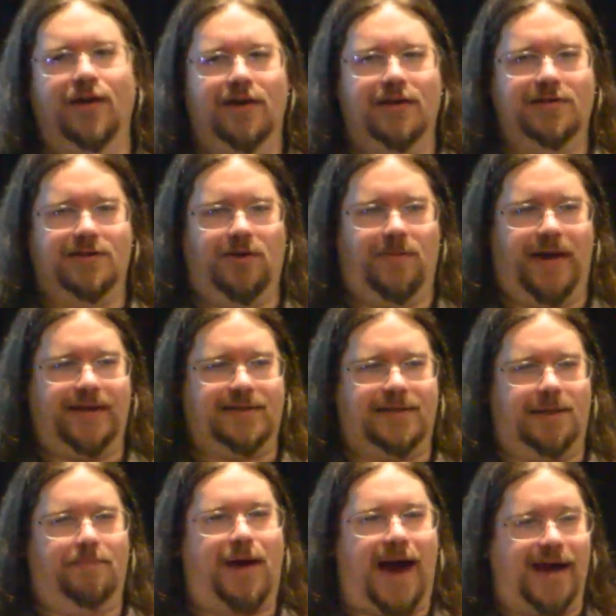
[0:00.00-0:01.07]
So basically,
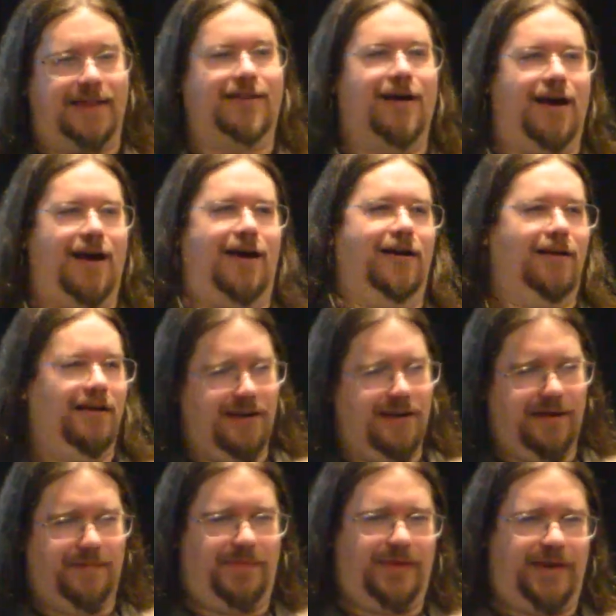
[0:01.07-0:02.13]
Python
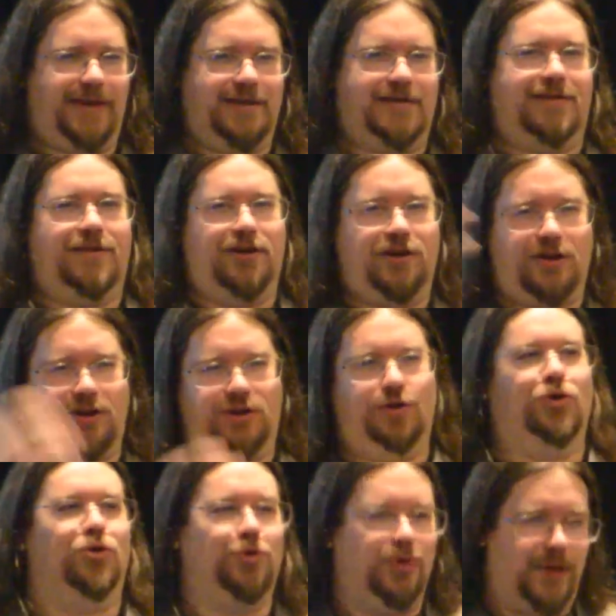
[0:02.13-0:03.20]
is the
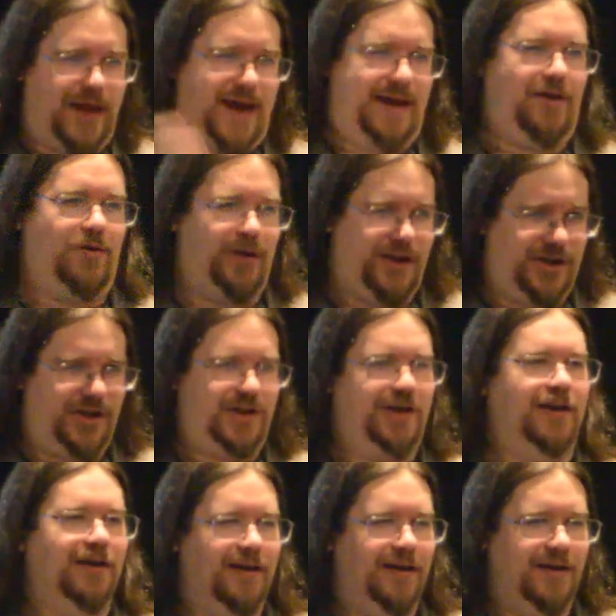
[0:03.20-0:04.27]
glue language
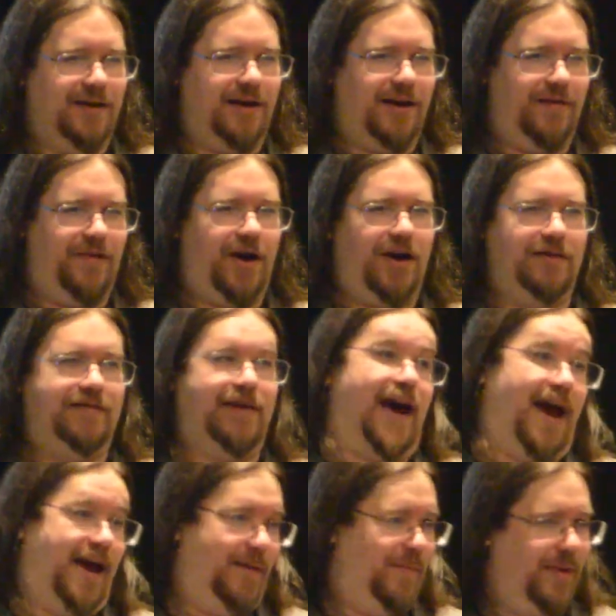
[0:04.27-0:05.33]
of our
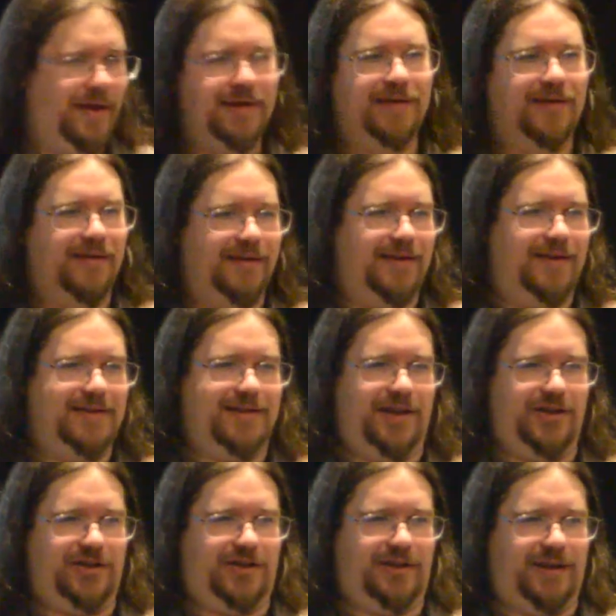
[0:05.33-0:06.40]
time,
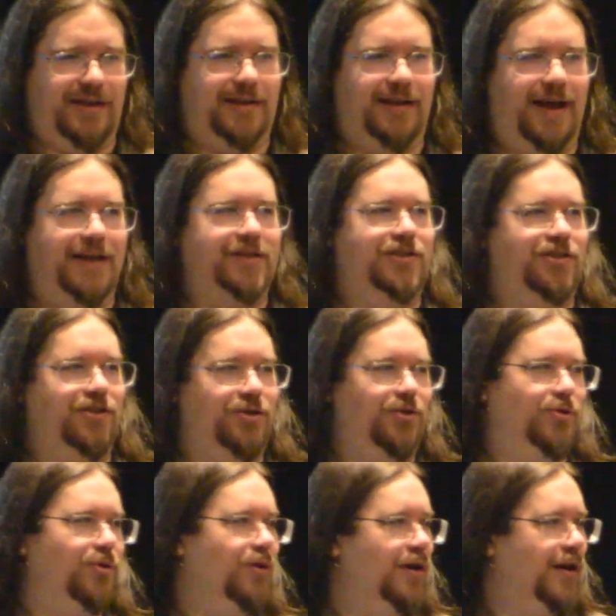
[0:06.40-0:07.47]
essentially. It lets
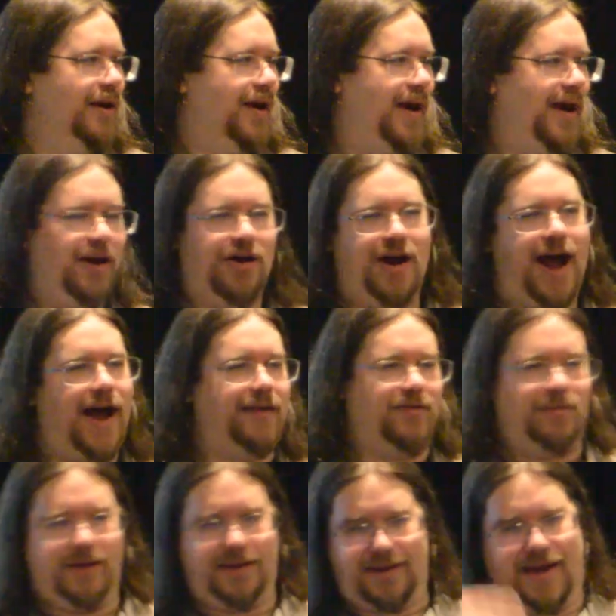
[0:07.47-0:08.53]
you interact
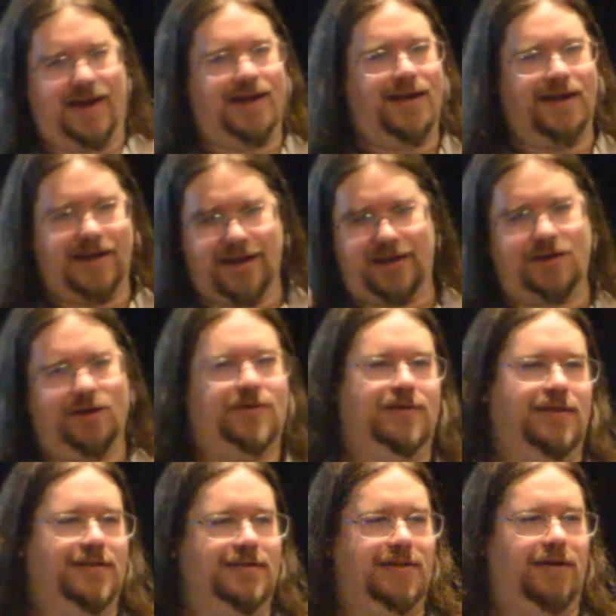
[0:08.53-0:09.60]
with any
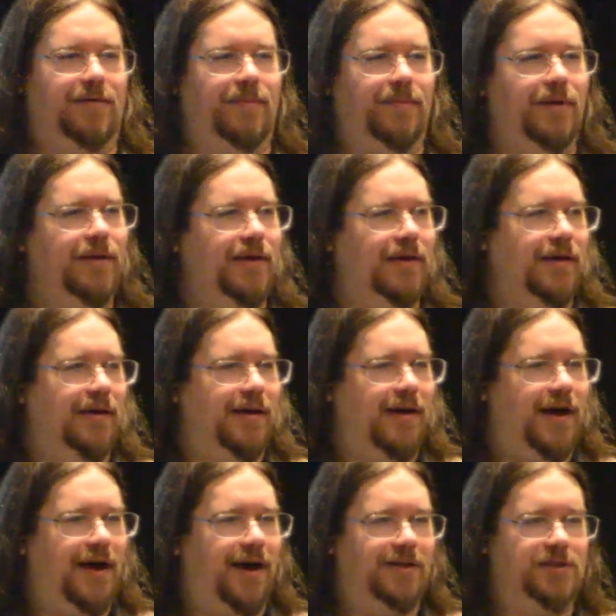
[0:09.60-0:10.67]
ecosystem
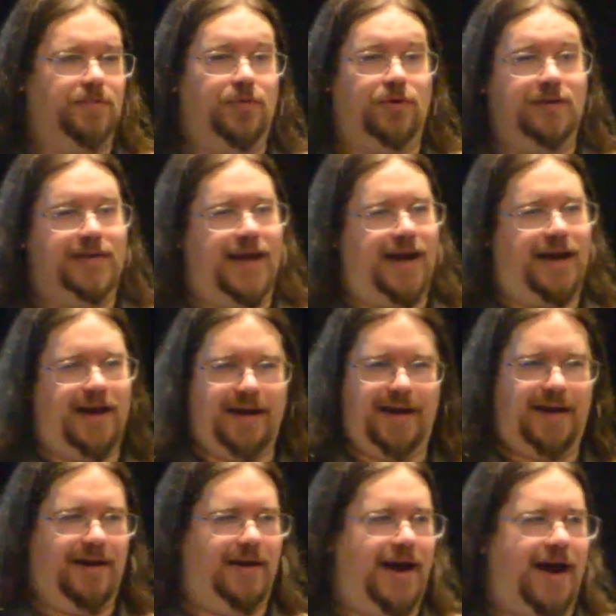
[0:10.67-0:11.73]
to pull data
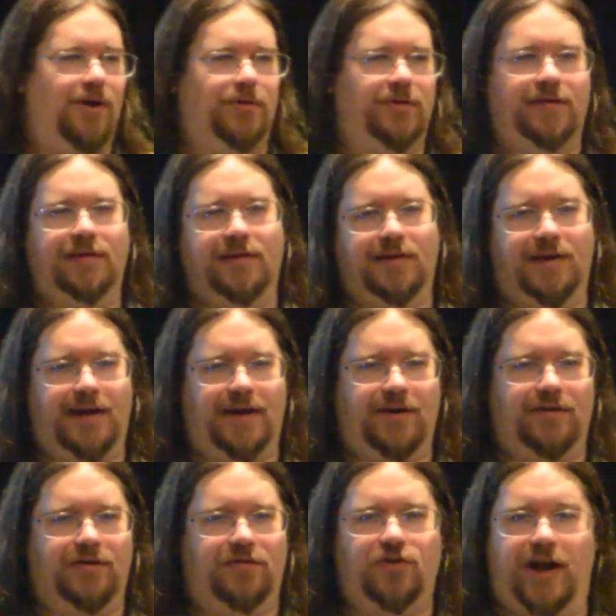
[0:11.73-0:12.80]
in and out
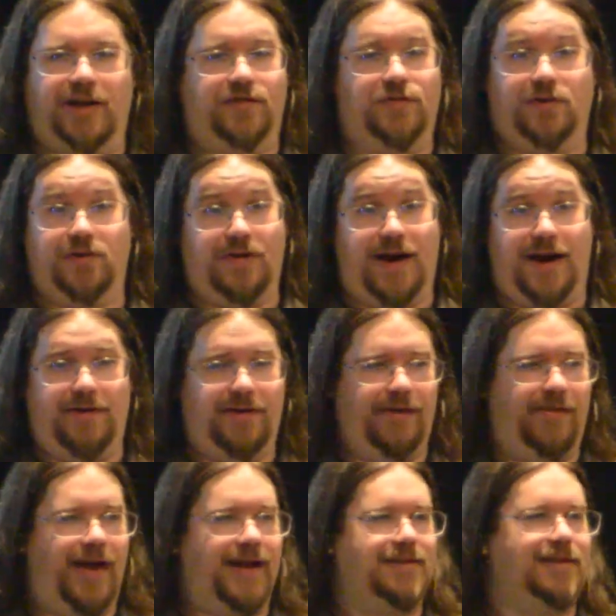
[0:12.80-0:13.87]
and transfer it around. And
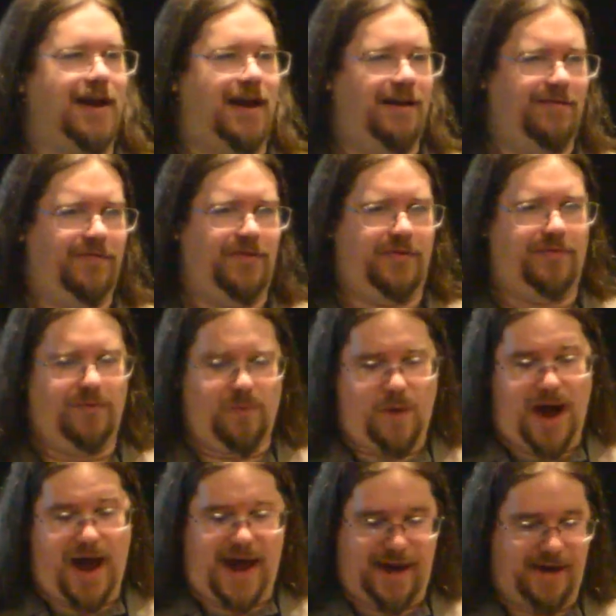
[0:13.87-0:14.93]
that's kind of
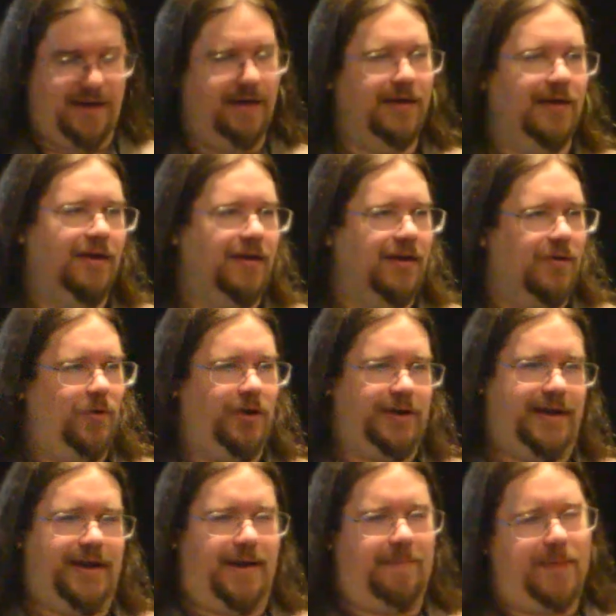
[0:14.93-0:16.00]
why we're
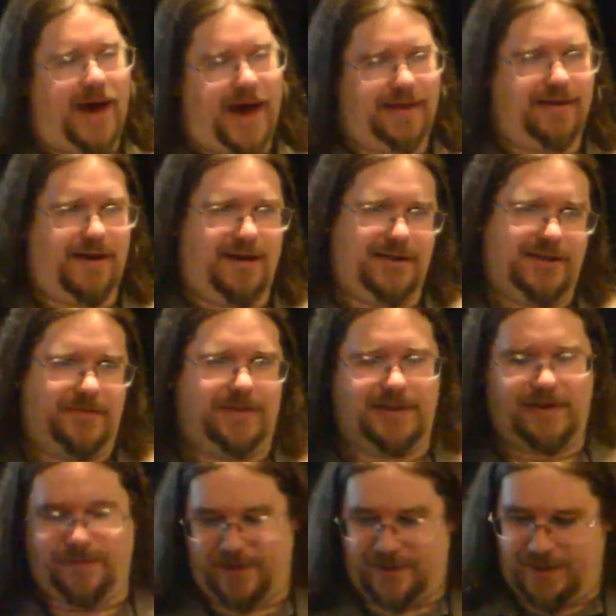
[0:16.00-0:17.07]
looking at Python
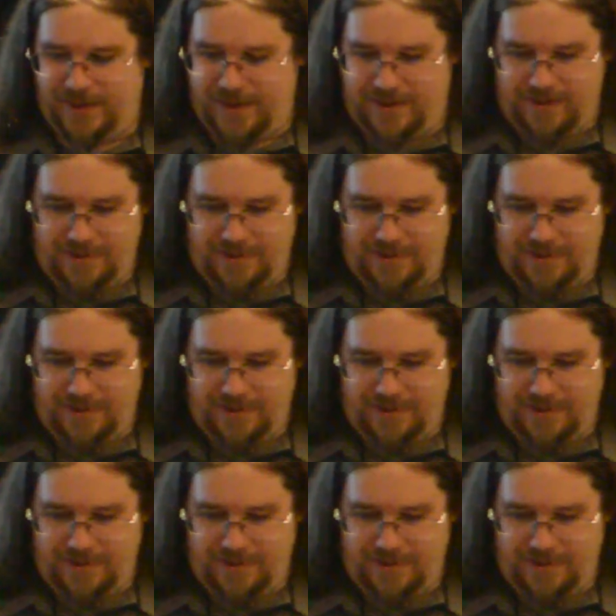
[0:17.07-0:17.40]
specifically here.